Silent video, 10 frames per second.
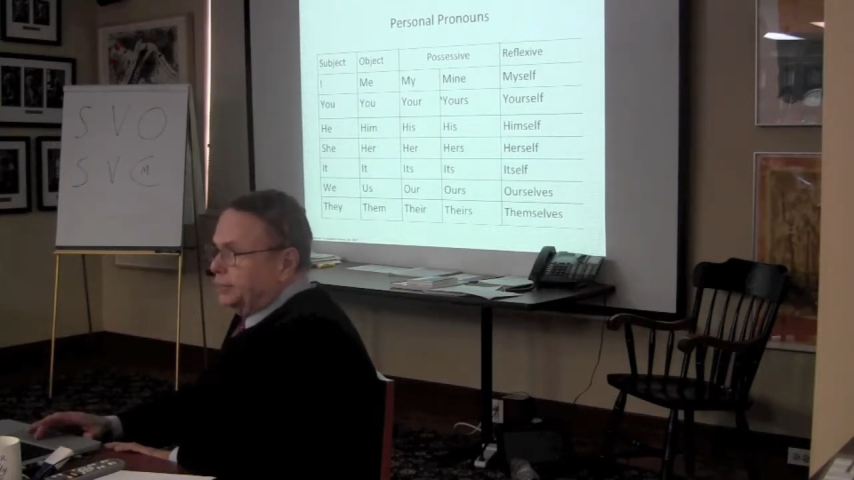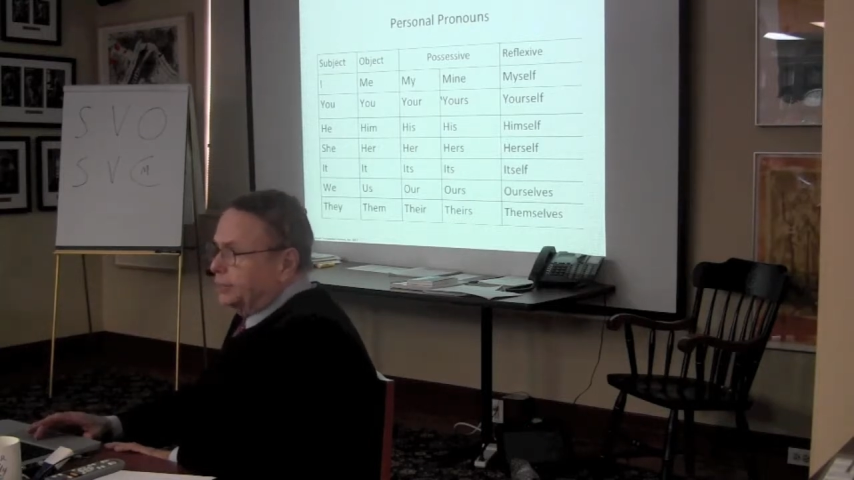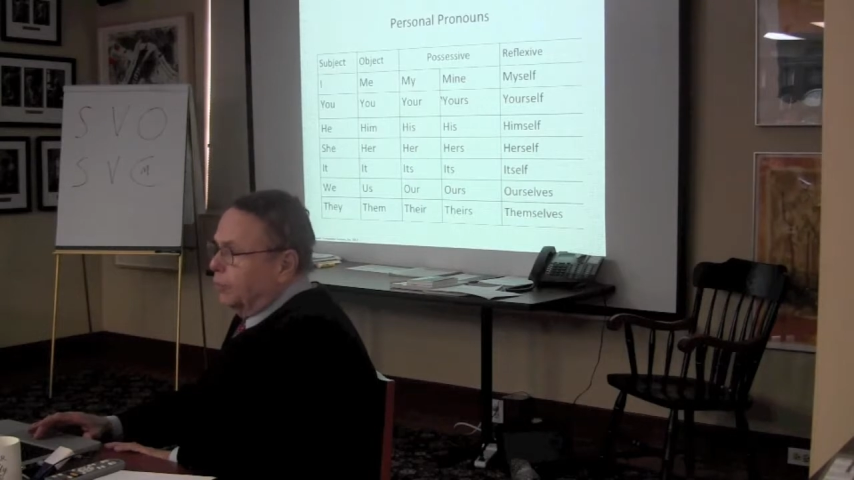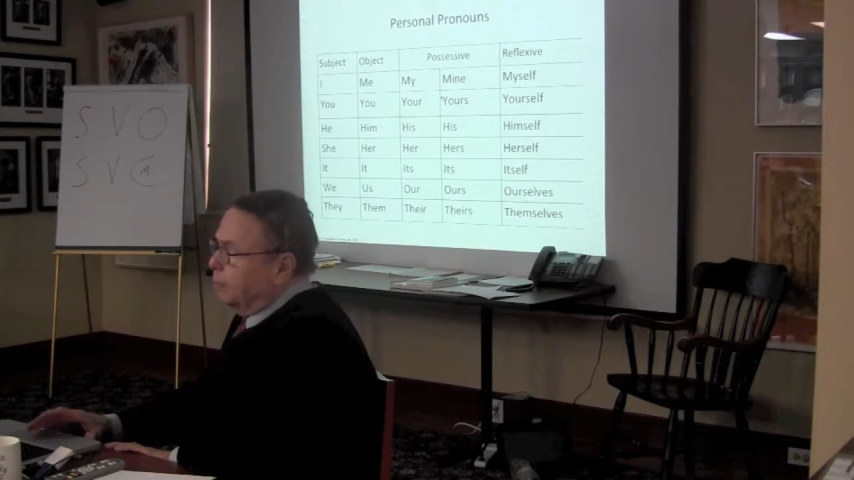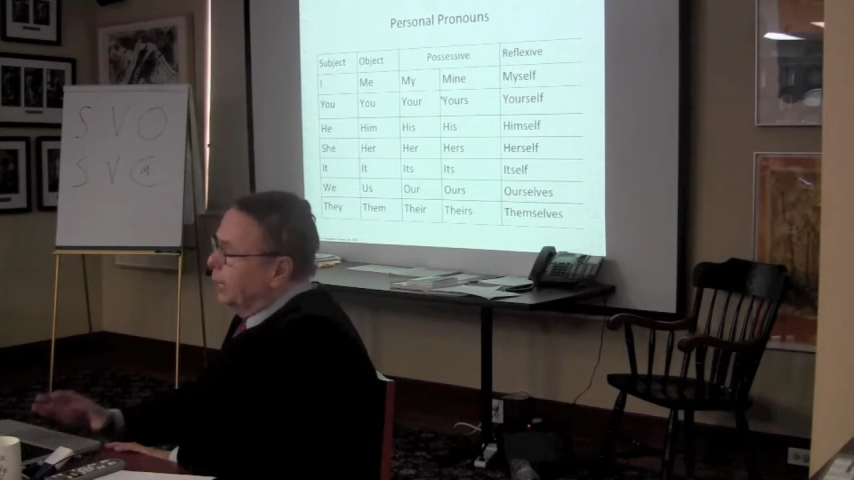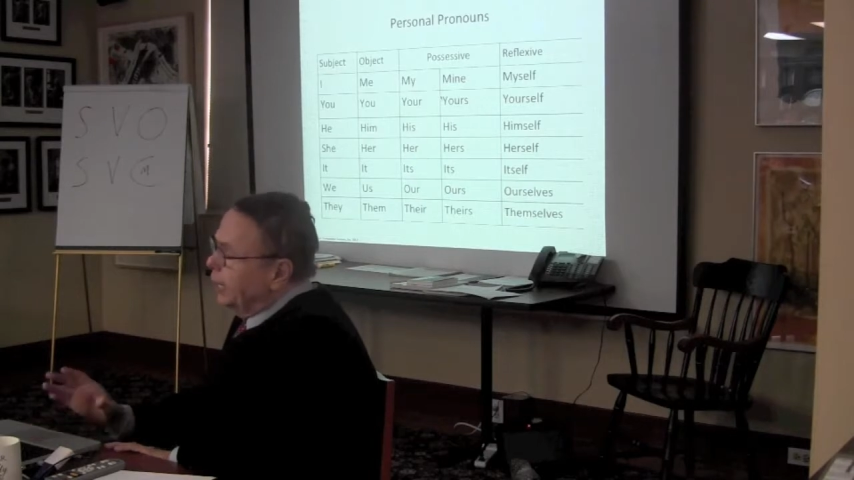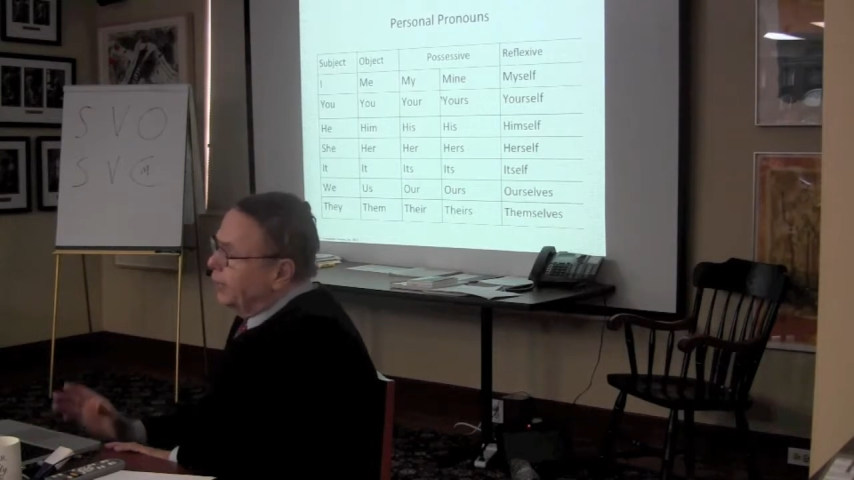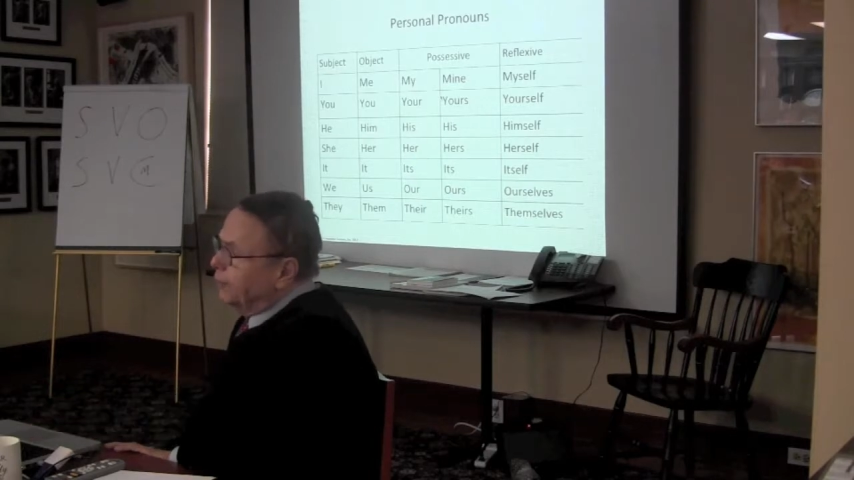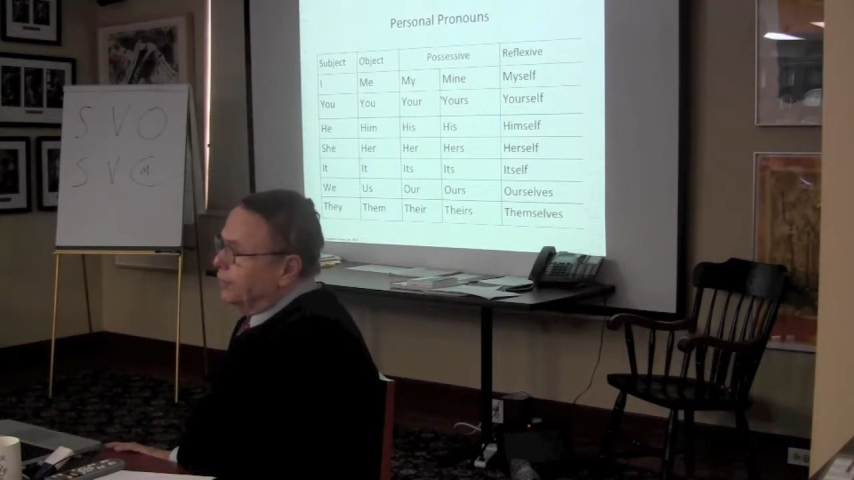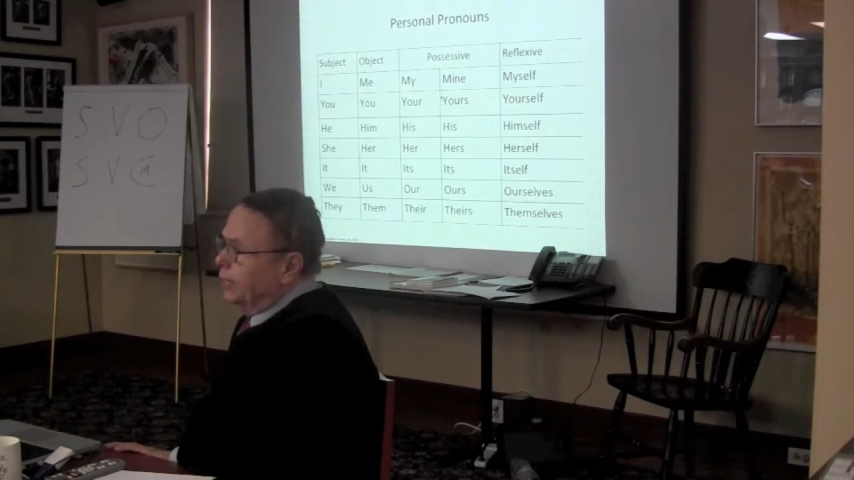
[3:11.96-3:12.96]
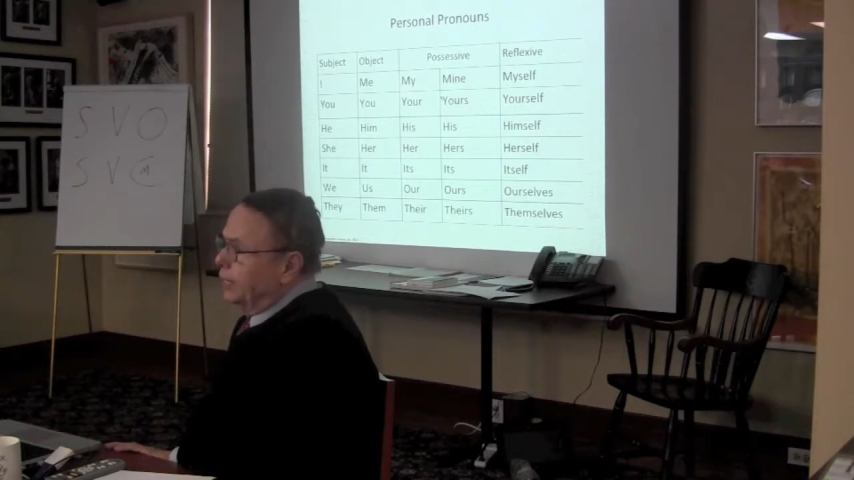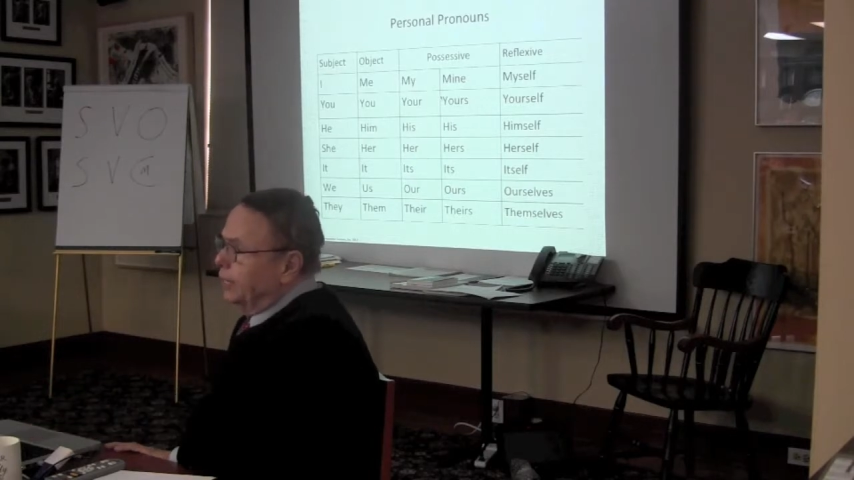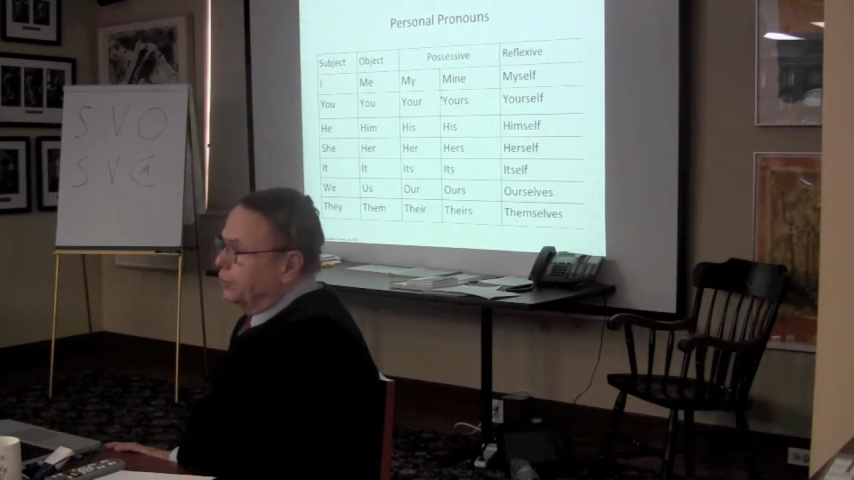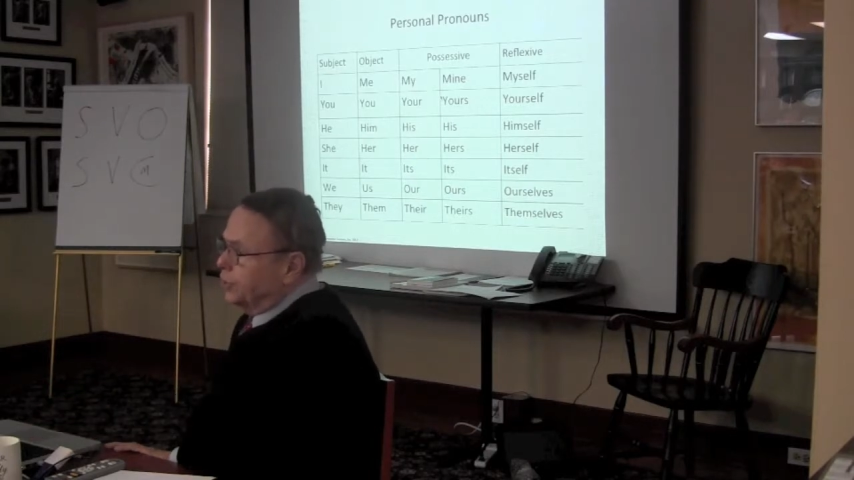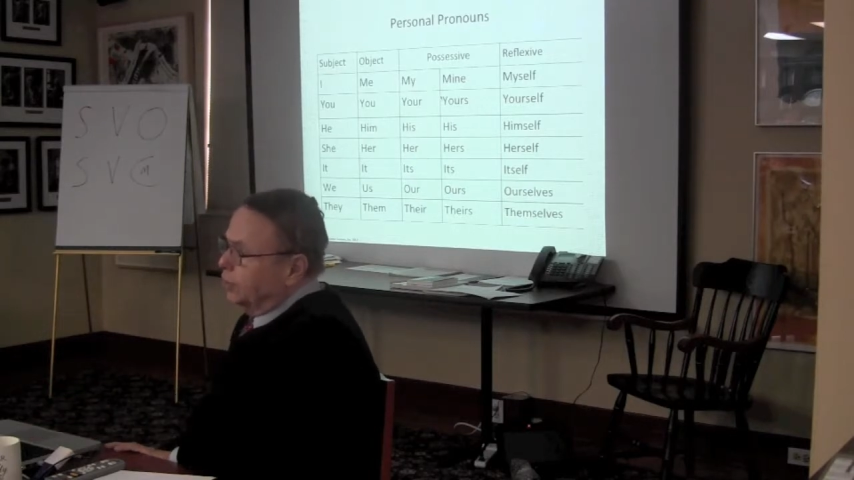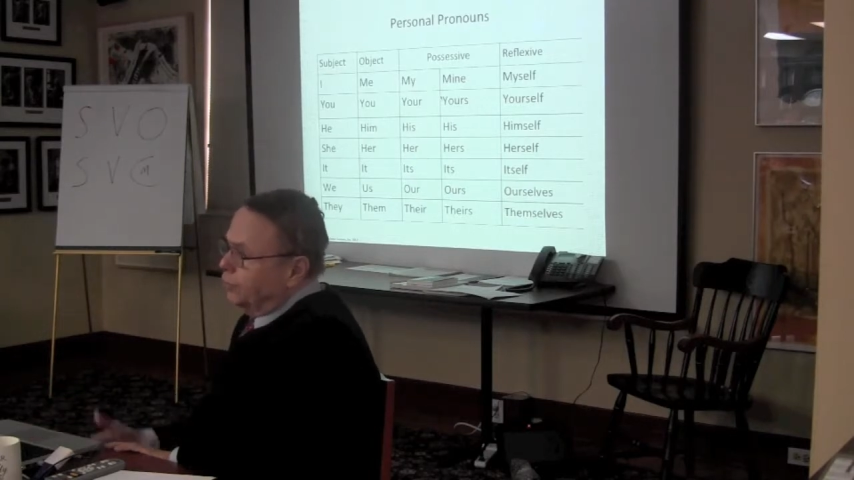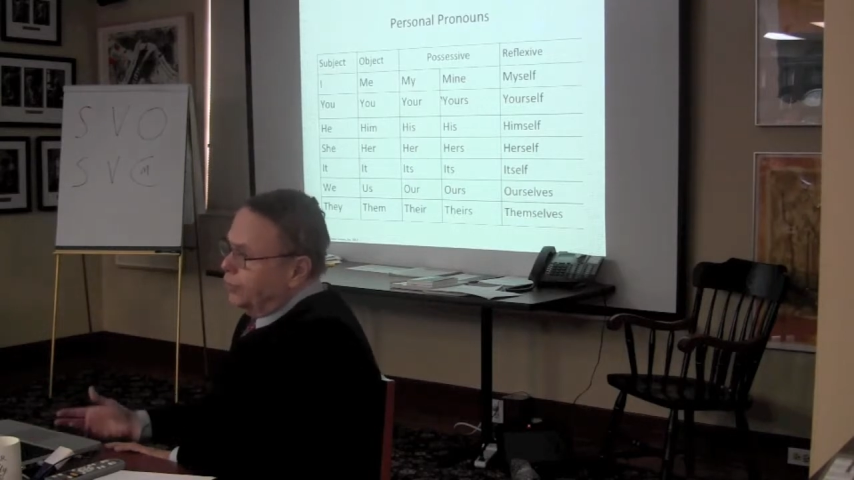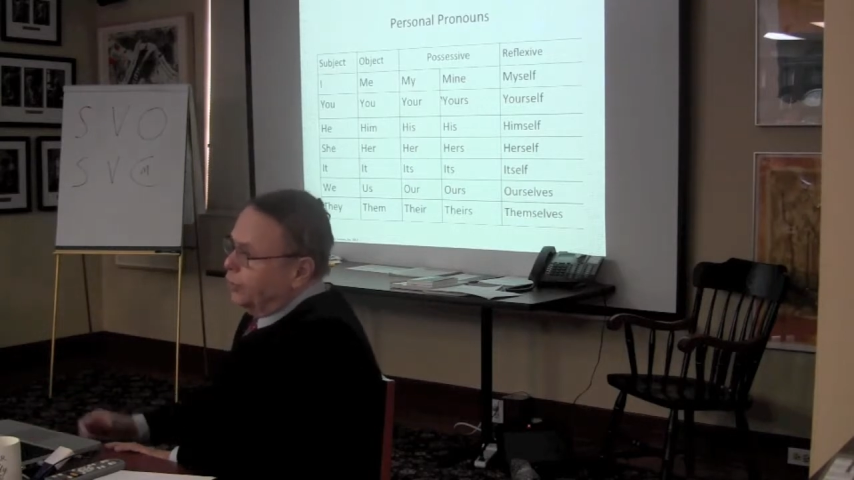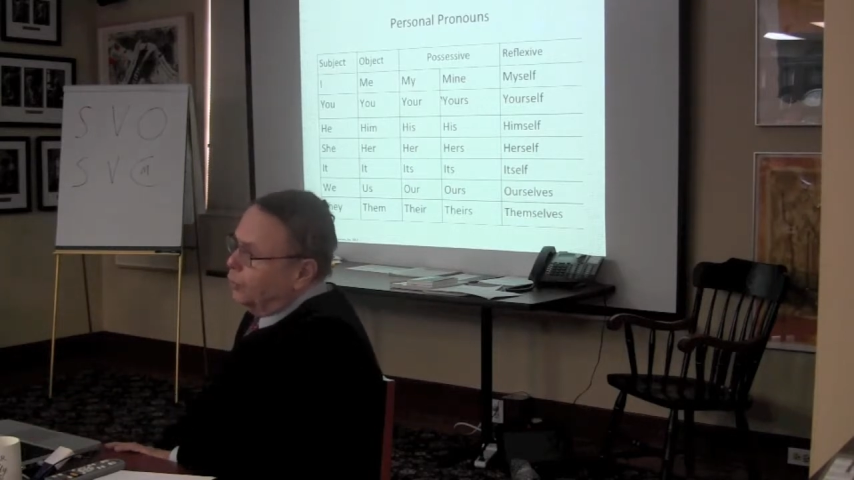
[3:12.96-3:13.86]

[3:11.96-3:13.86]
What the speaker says: So many of the children